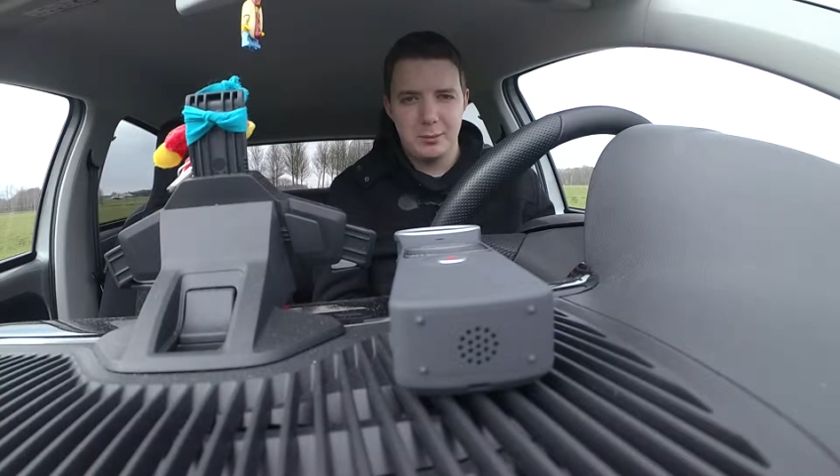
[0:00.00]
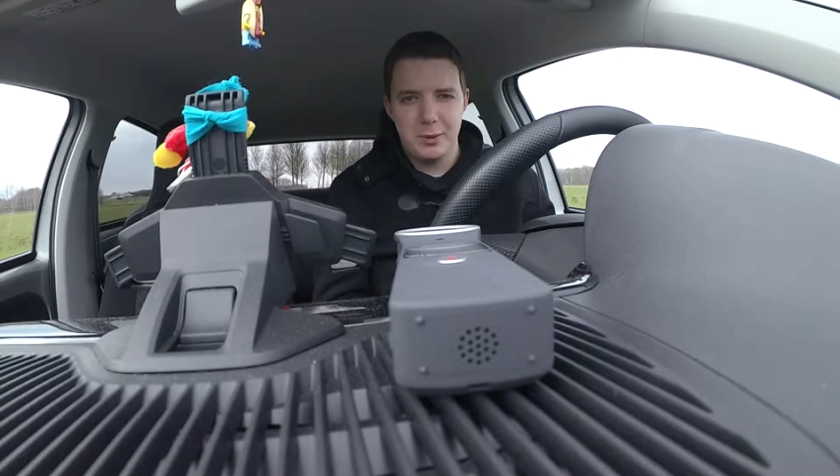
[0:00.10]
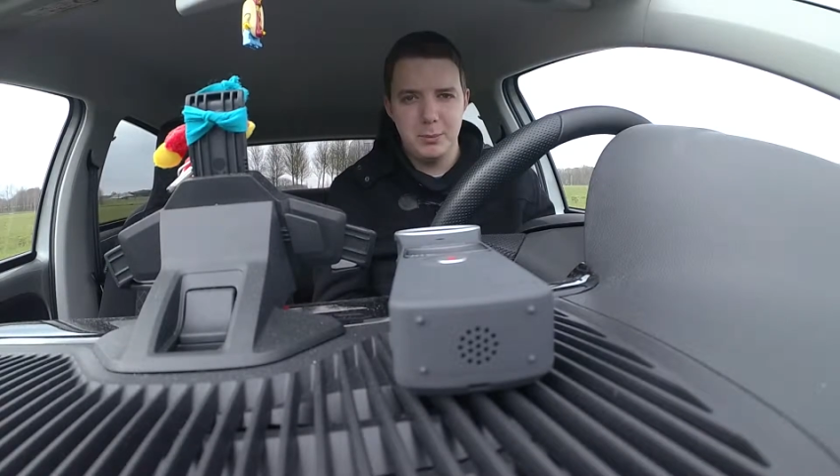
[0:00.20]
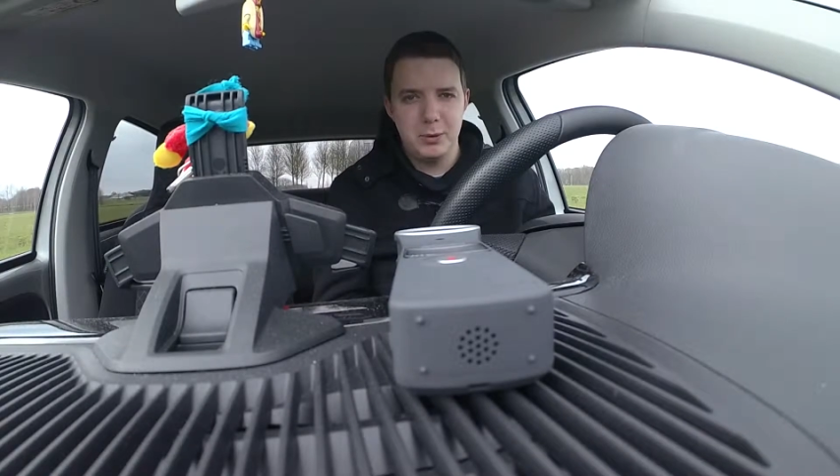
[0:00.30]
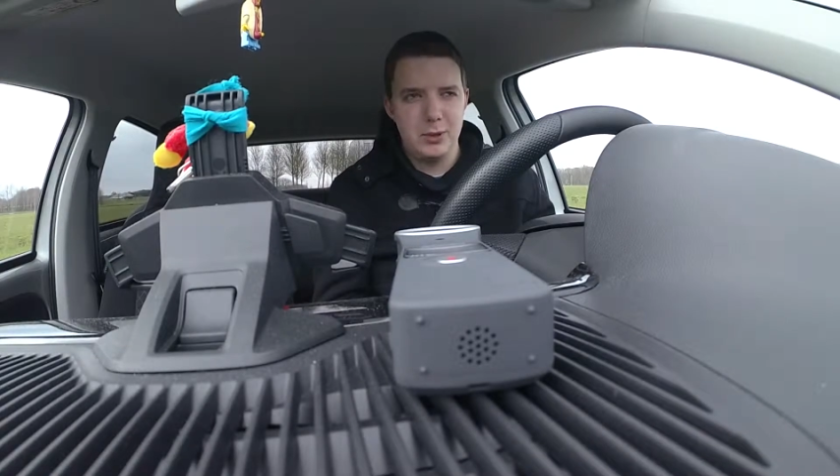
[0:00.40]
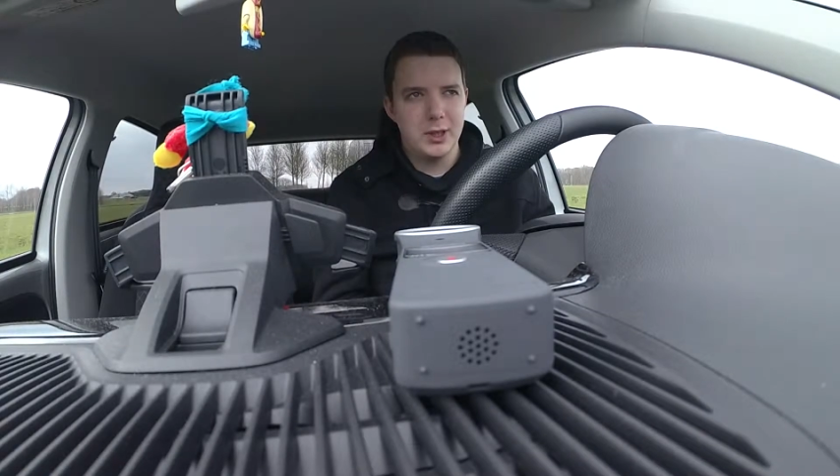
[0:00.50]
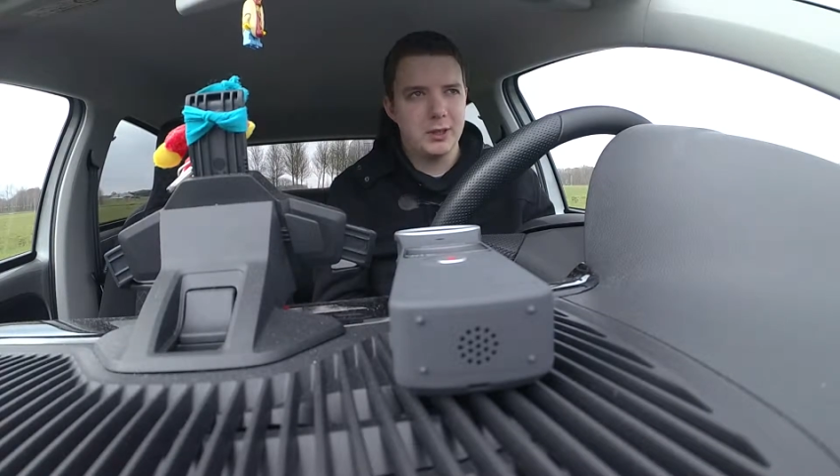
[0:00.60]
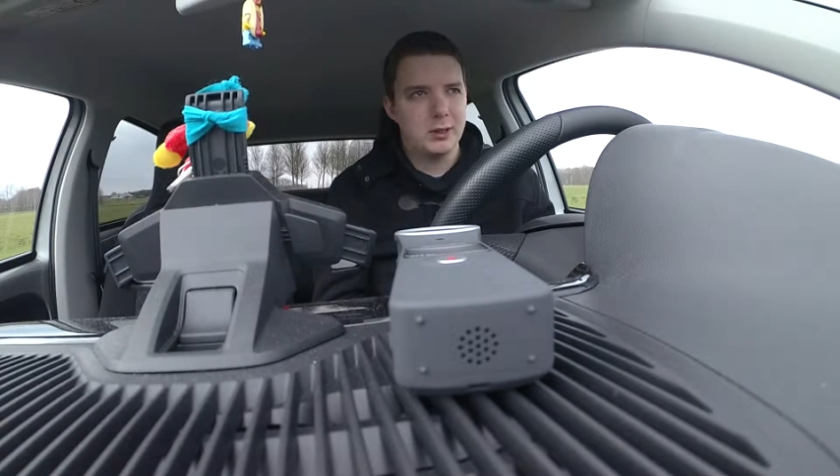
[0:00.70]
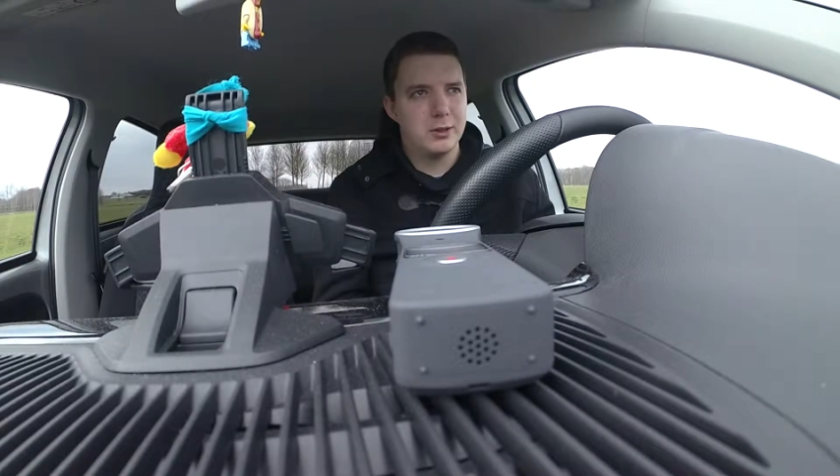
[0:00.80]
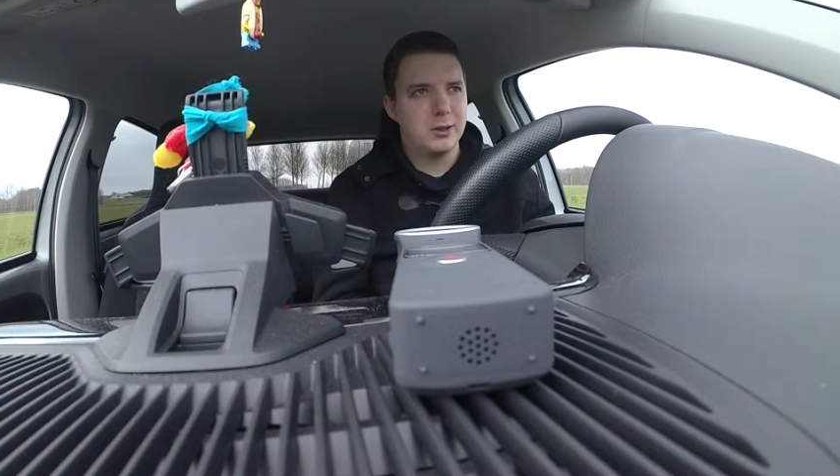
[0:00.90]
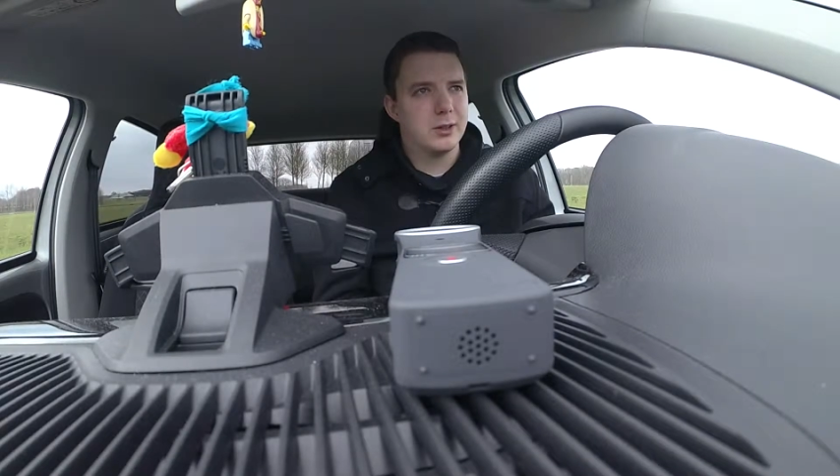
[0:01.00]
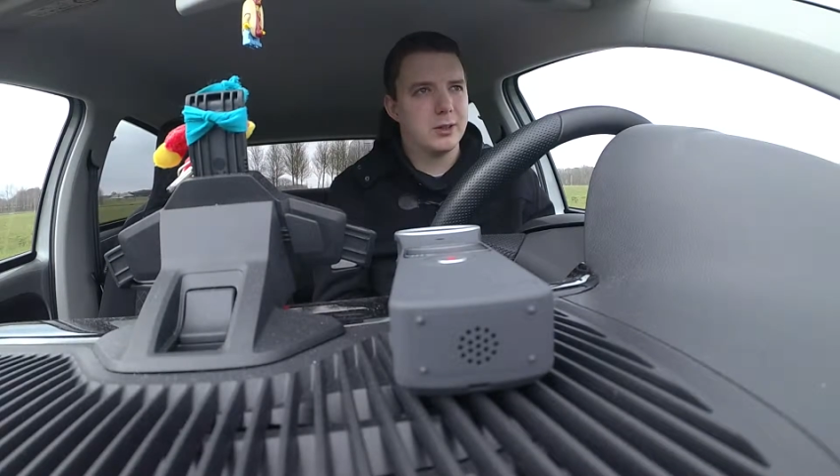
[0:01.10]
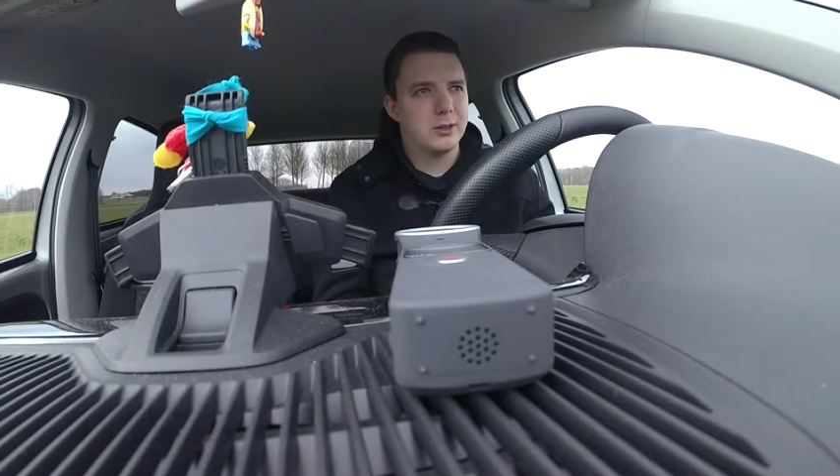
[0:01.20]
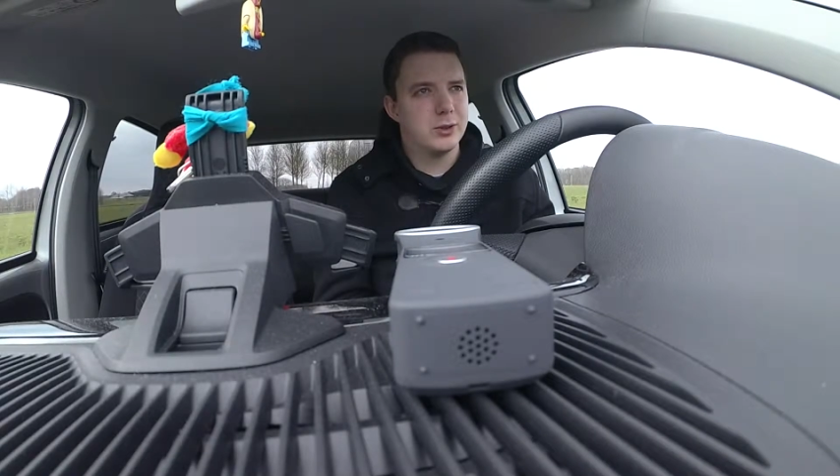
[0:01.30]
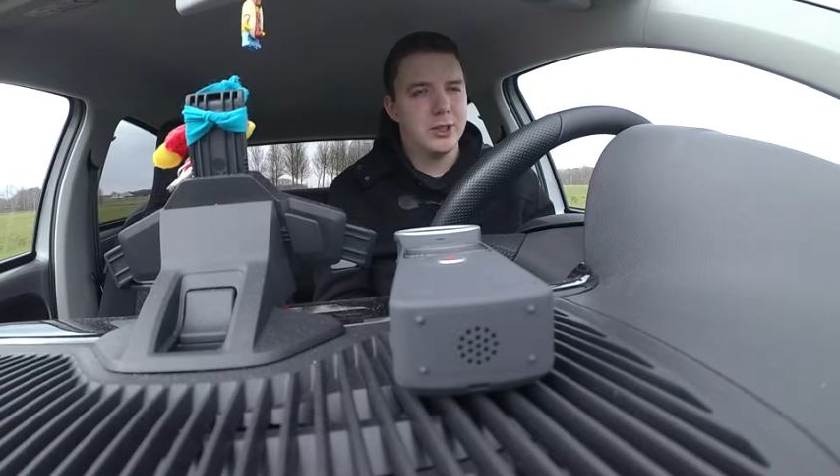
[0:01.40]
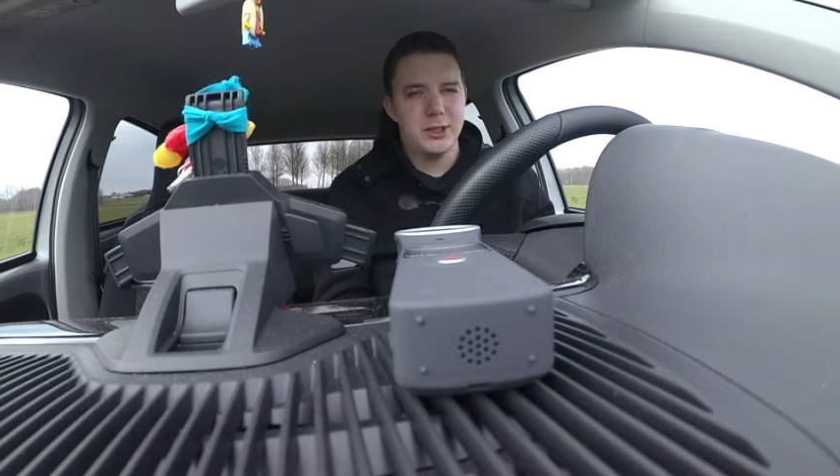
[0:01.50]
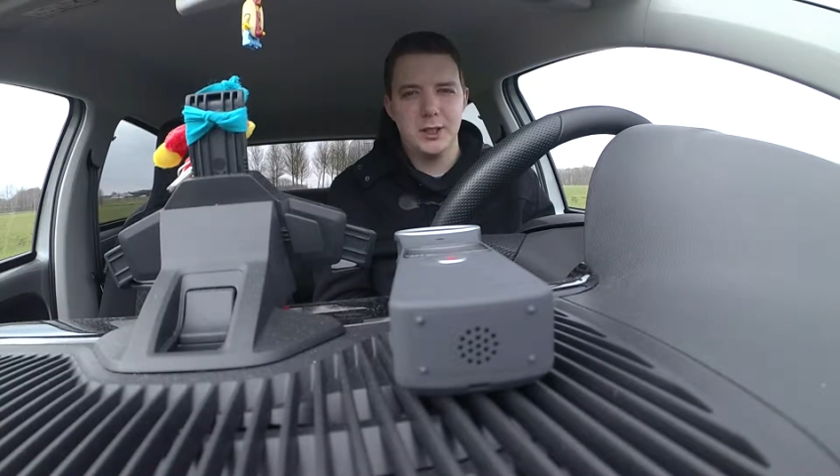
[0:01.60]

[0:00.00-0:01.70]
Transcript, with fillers: people in other countries